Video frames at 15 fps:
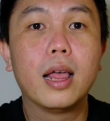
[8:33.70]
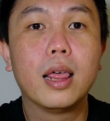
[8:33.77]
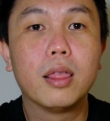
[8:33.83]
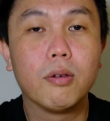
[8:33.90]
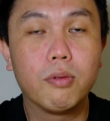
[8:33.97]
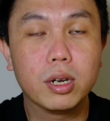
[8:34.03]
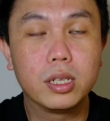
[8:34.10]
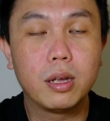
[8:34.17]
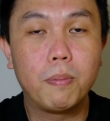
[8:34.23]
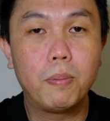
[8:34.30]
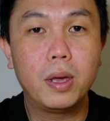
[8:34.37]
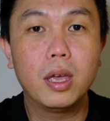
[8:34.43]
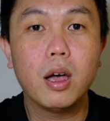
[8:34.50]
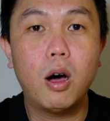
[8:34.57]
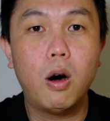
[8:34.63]
the
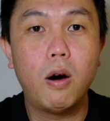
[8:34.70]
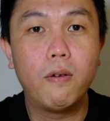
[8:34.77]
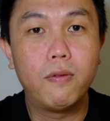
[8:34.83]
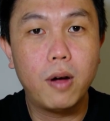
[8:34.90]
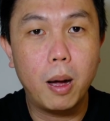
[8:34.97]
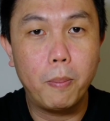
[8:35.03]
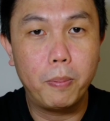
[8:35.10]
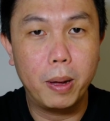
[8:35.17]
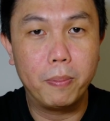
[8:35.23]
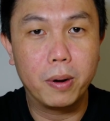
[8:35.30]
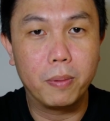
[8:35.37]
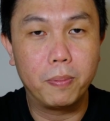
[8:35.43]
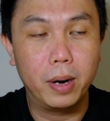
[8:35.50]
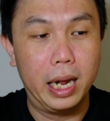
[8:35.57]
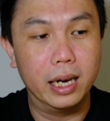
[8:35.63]
recipe of pepper
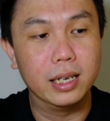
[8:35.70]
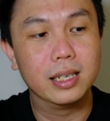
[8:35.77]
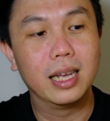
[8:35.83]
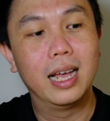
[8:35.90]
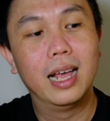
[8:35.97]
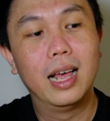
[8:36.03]
plant,